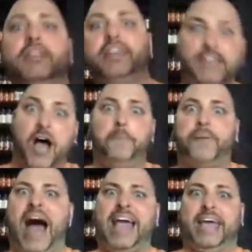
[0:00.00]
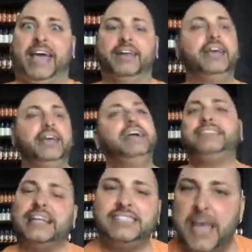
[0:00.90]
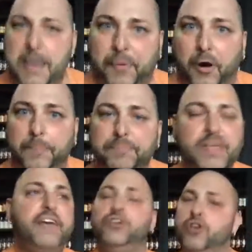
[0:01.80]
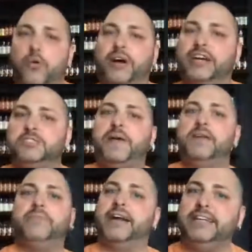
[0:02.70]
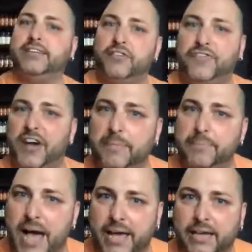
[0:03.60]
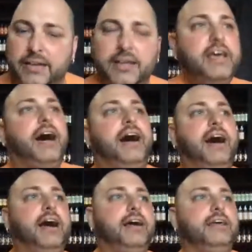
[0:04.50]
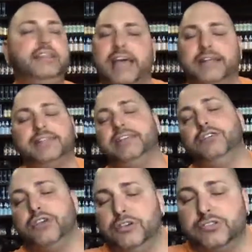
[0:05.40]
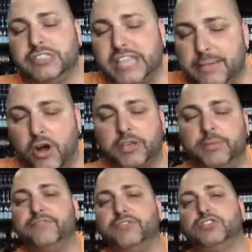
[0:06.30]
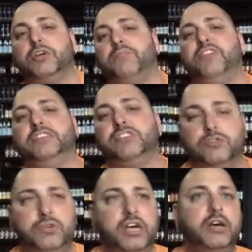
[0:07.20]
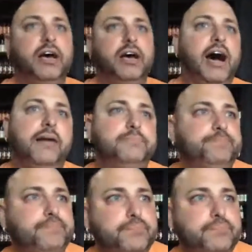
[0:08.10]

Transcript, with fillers: then don't buy it. It's that simple. If you don't want to spend the money, don't fucking buy it. Uh, and that you can use the same argument for the triple V two, um,